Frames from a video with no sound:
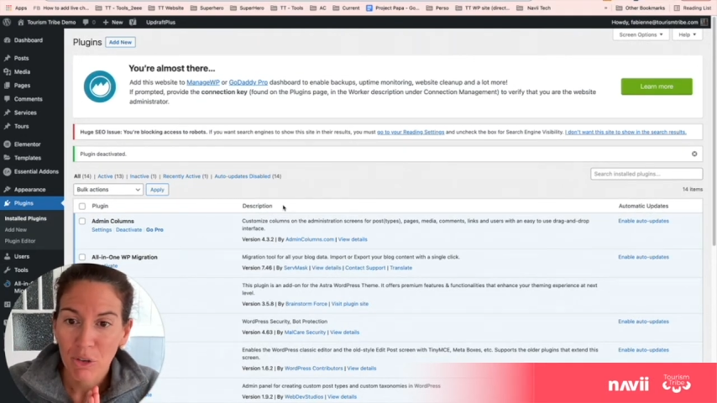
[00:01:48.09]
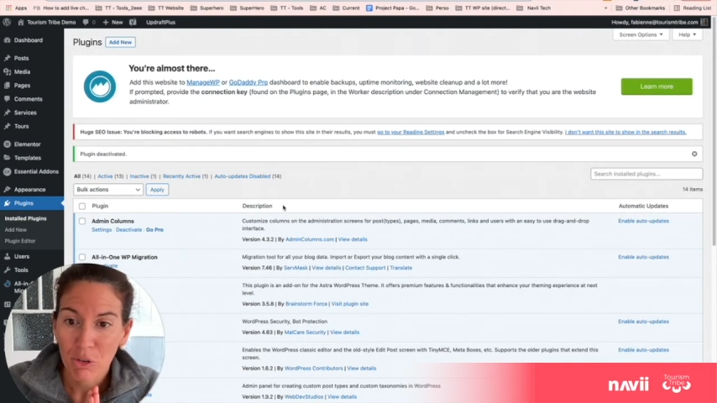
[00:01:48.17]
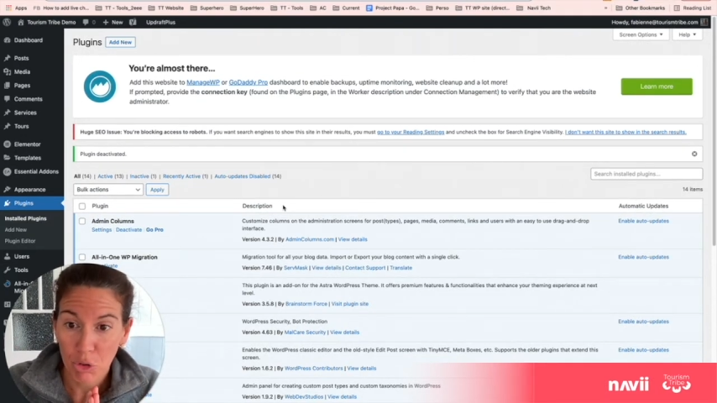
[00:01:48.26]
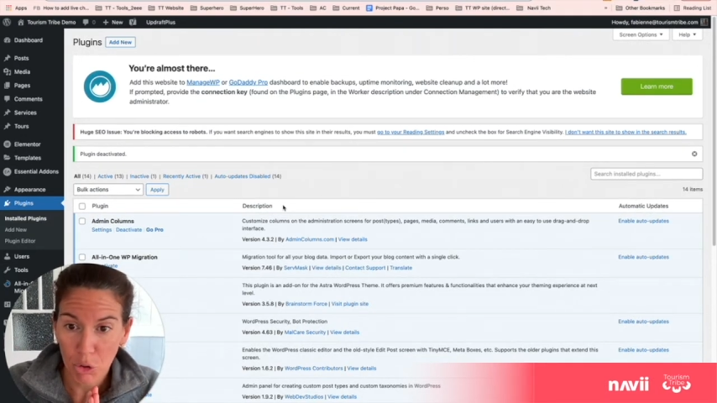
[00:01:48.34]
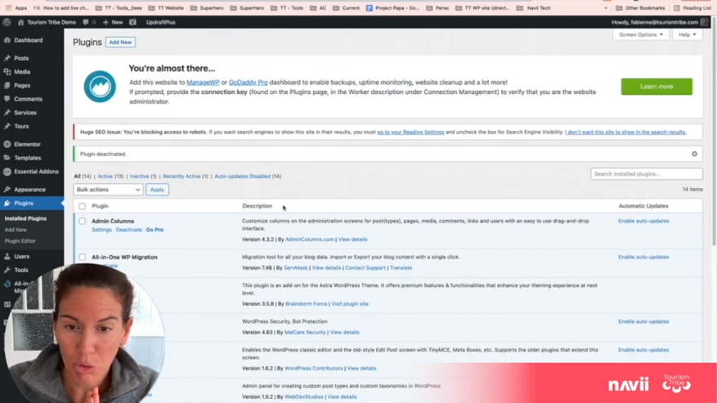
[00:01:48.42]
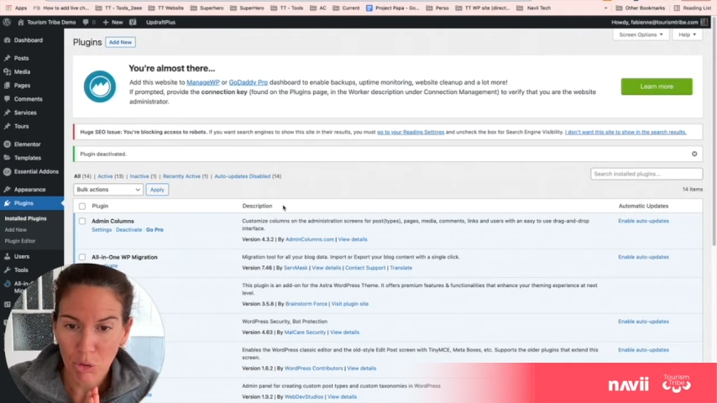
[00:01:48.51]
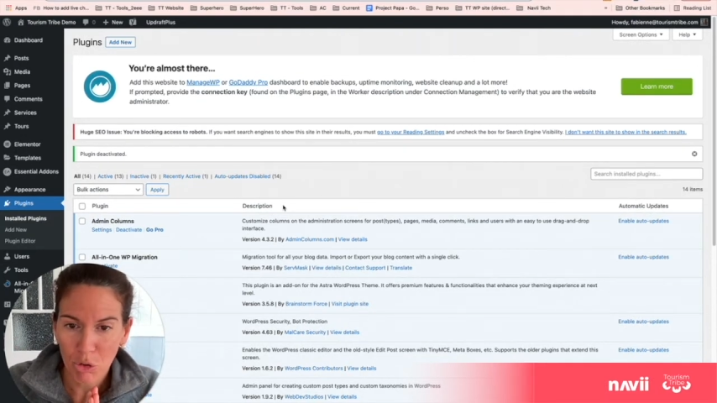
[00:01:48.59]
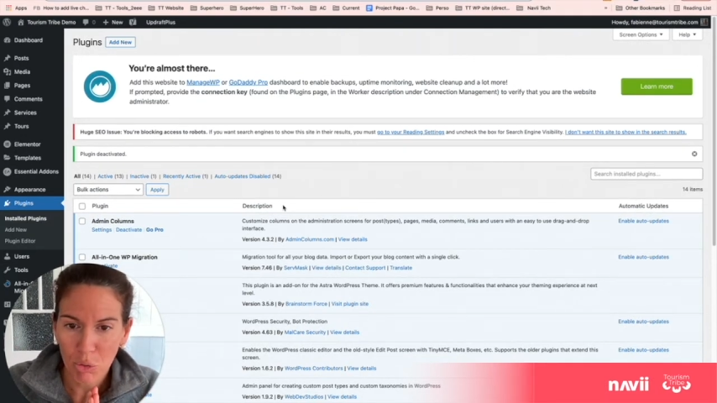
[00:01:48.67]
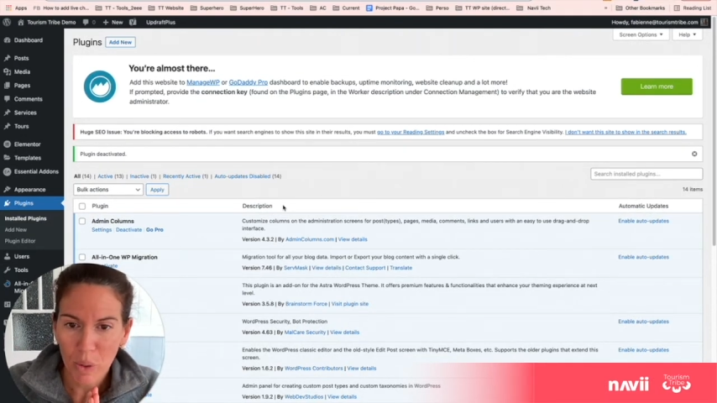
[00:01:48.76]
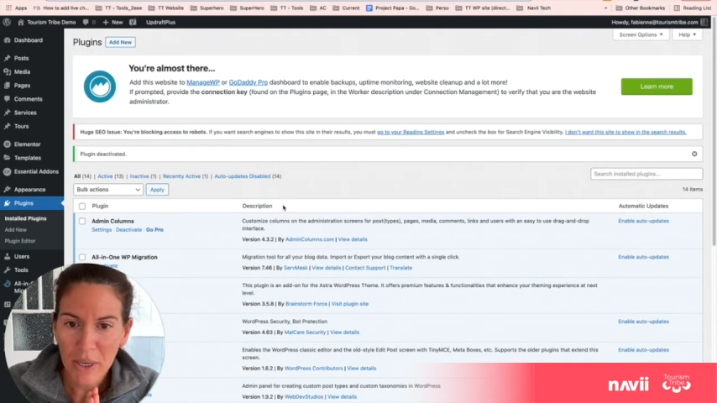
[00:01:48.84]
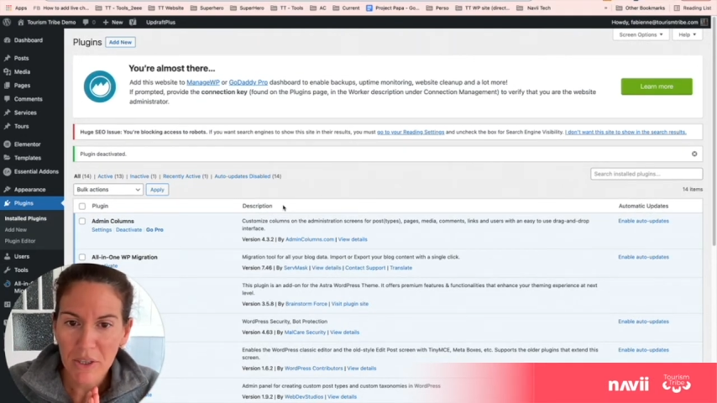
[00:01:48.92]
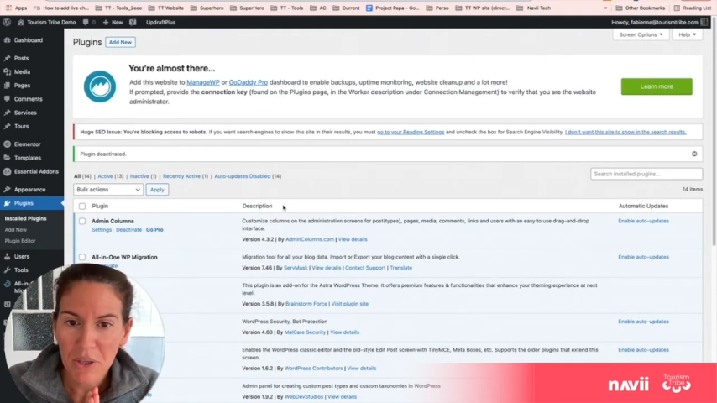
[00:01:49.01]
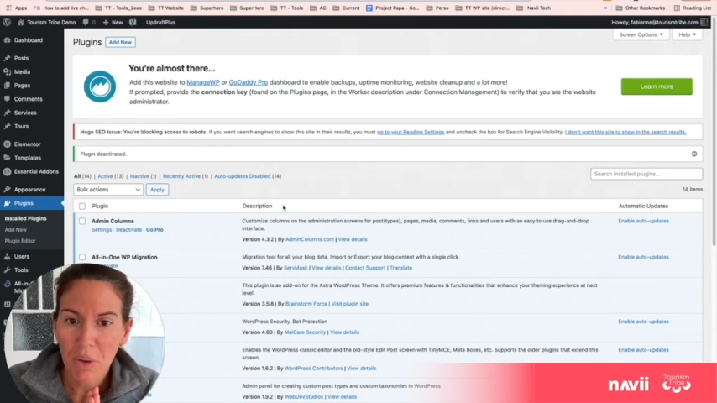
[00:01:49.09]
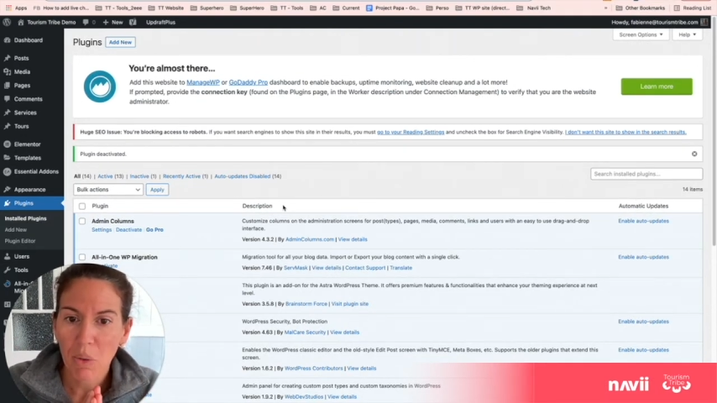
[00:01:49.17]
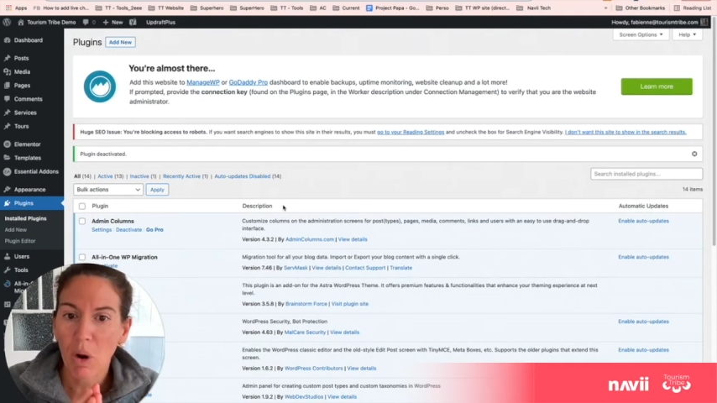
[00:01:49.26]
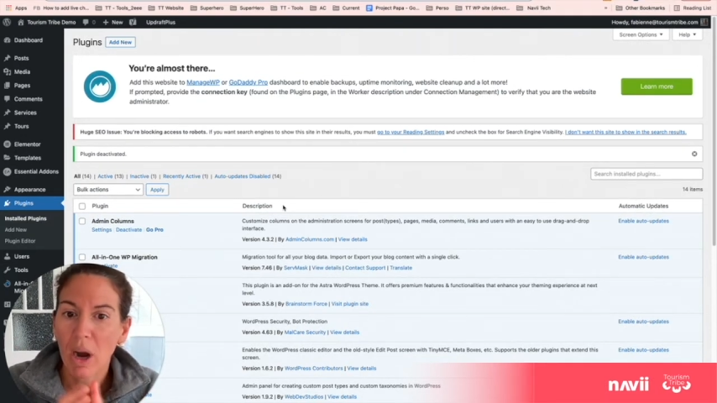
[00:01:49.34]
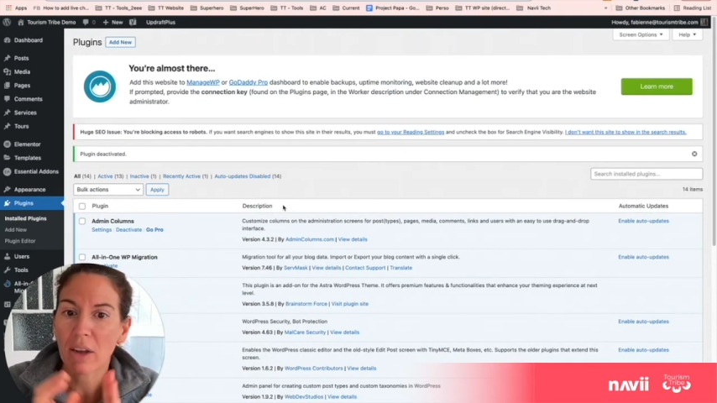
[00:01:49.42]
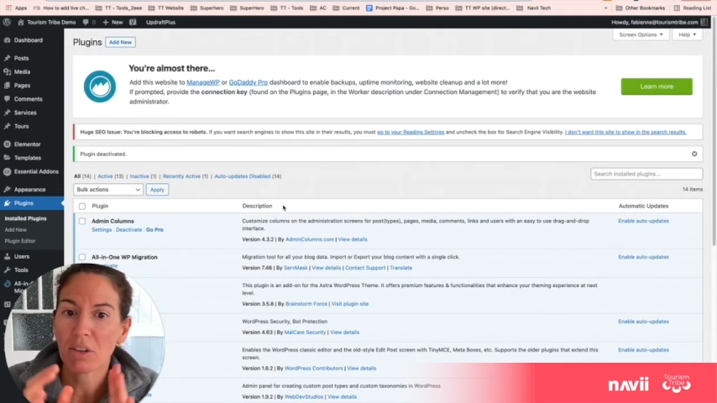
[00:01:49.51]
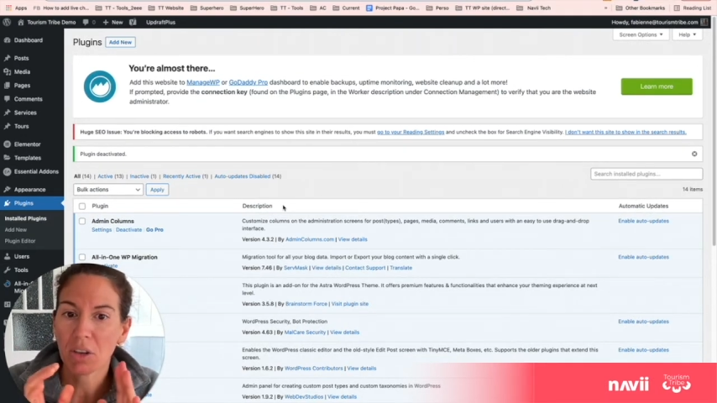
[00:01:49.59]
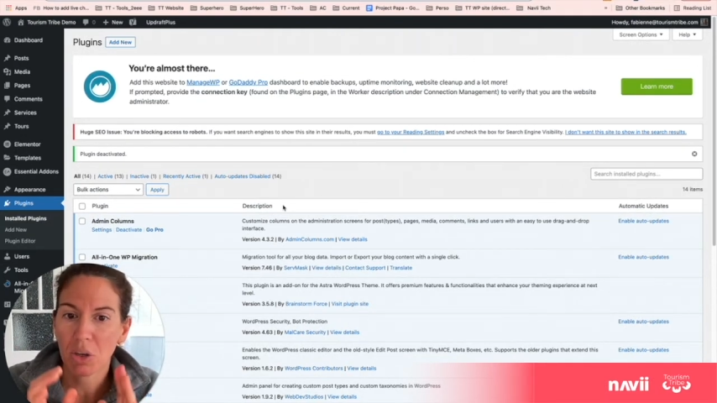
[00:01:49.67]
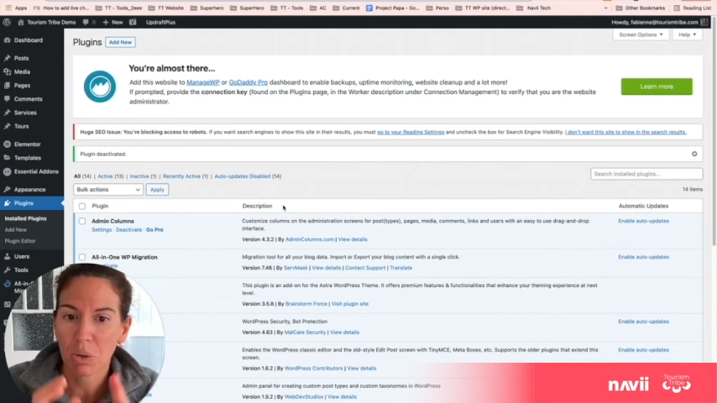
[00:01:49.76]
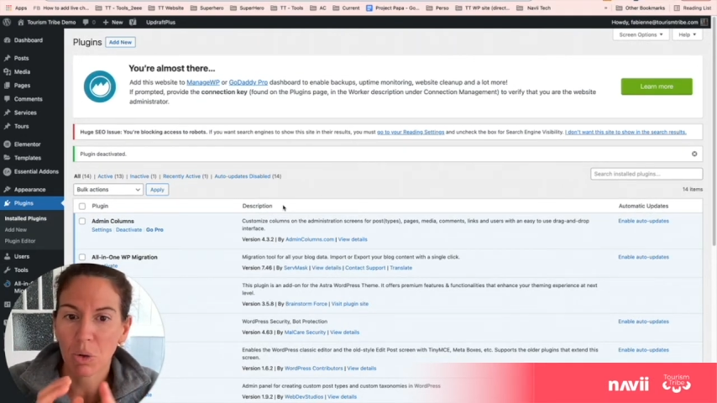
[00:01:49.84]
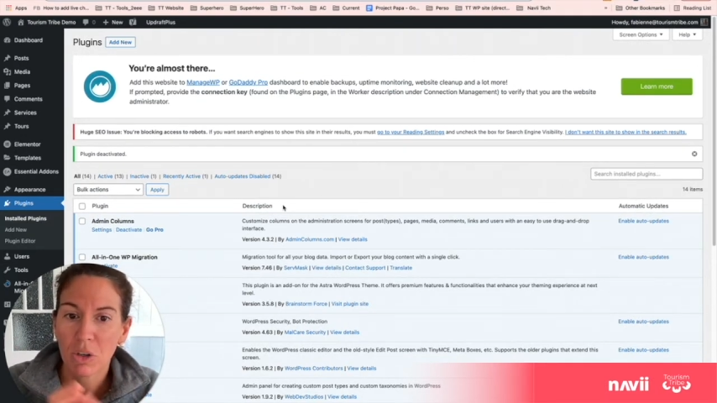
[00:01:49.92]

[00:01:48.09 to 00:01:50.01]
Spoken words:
don't do it, or ask your